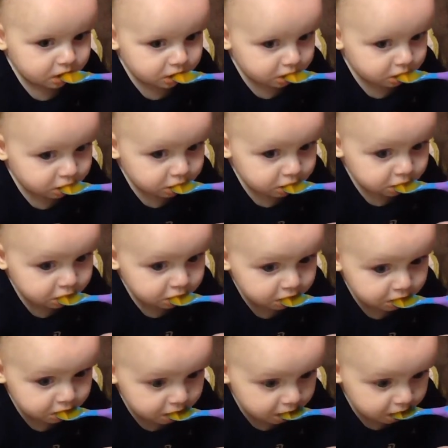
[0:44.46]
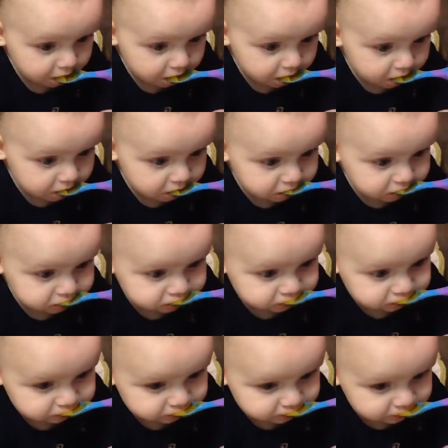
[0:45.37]

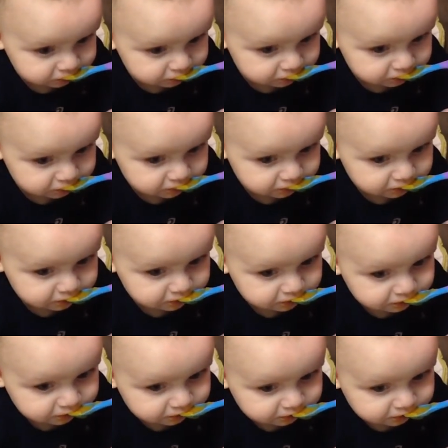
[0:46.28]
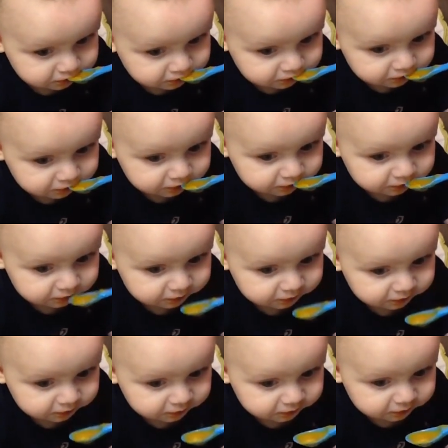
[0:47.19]

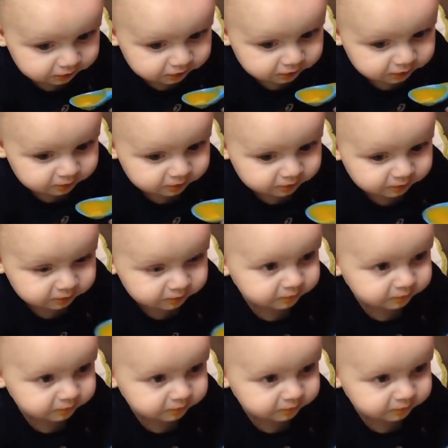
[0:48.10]
Nothing is said.